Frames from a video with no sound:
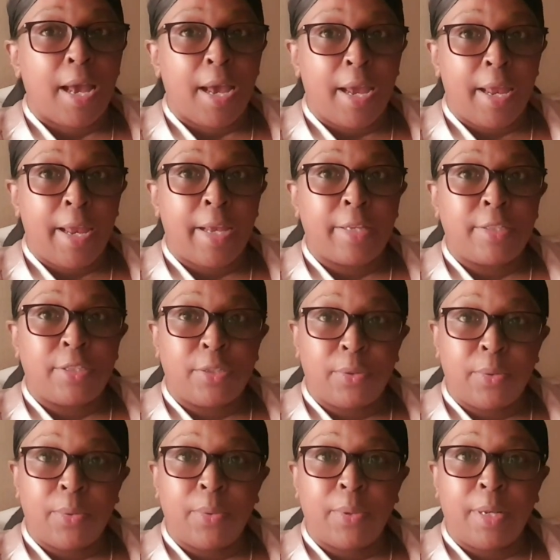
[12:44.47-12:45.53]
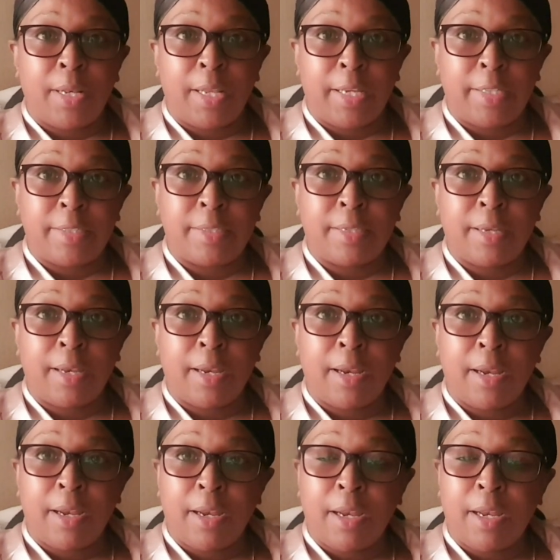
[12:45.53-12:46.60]
I had to let
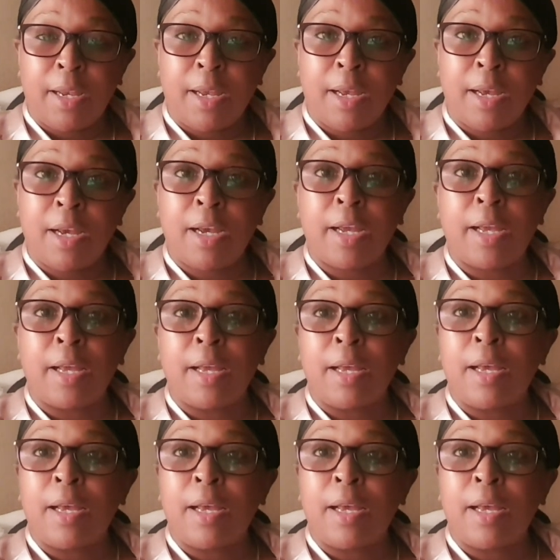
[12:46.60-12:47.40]
her